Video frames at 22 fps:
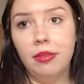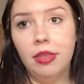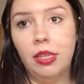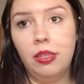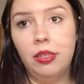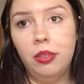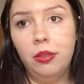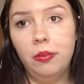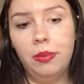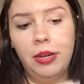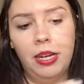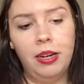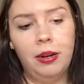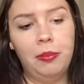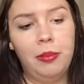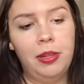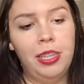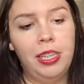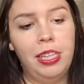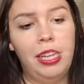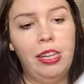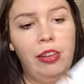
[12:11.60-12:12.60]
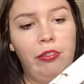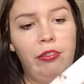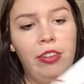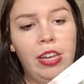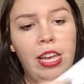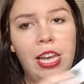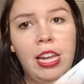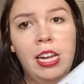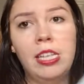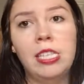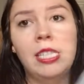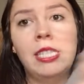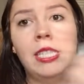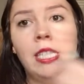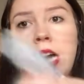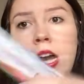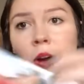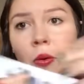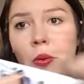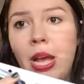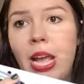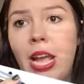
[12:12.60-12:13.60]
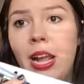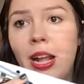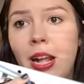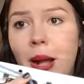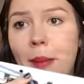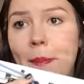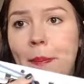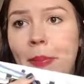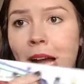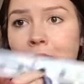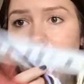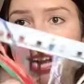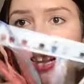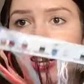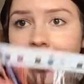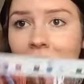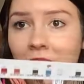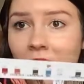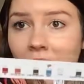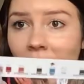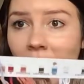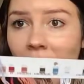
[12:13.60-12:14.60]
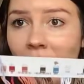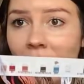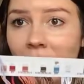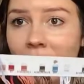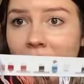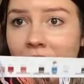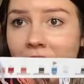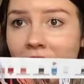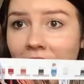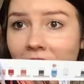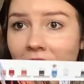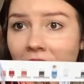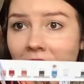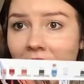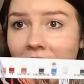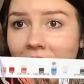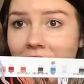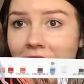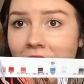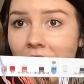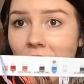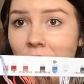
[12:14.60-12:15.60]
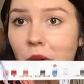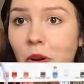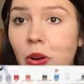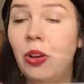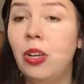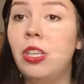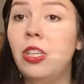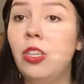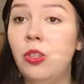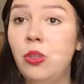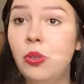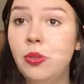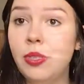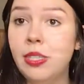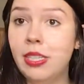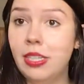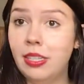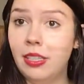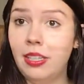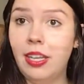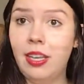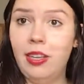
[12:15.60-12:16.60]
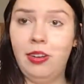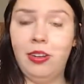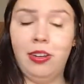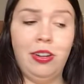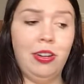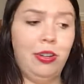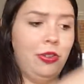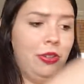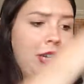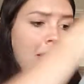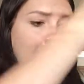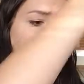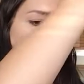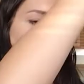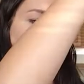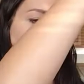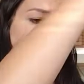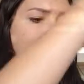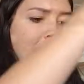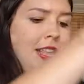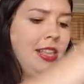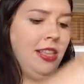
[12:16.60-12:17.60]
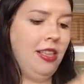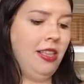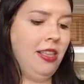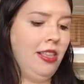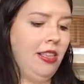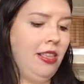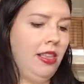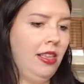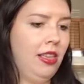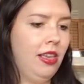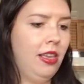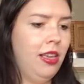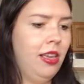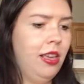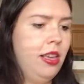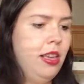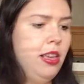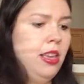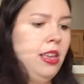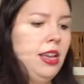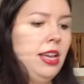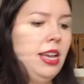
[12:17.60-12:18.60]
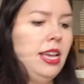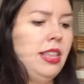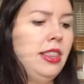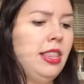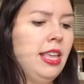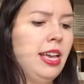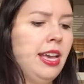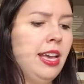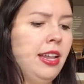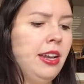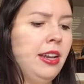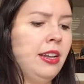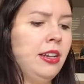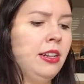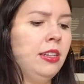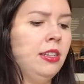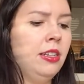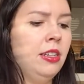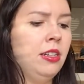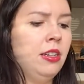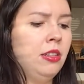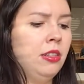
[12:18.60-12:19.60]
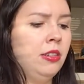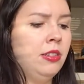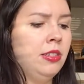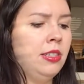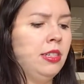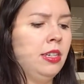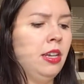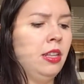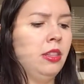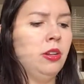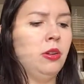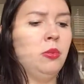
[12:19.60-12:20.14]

you better believe it is going back on the cardstock, and I will use it later, okay? And then, you know, there's another